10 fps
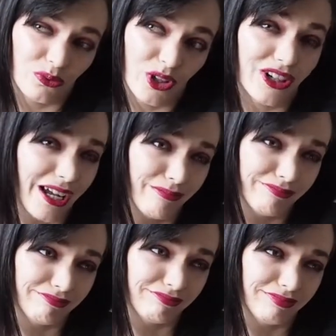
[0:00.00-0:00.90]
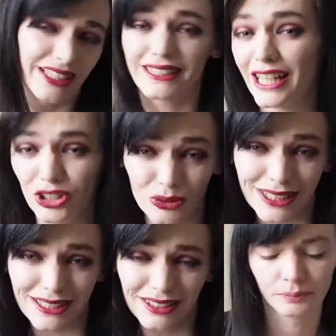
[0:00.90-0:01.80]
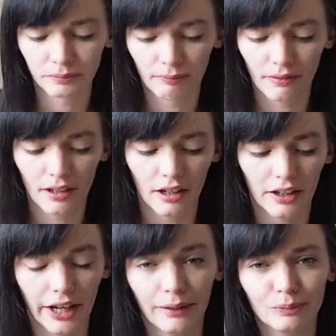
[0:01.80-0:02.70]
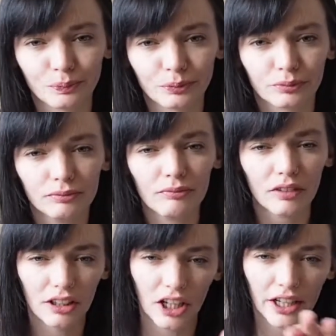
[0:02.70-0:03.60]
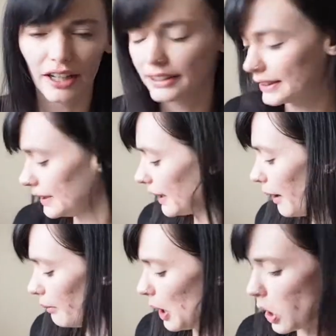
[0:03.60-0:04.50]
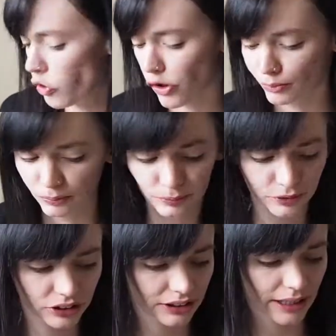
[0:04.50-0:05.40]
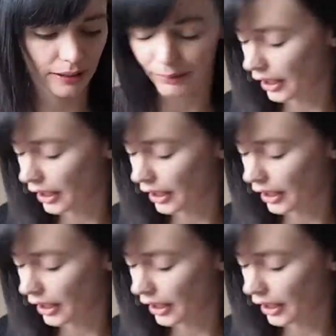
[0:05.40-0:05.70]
Okay, let's get to it. Okay, I can't see the camera. Let's take my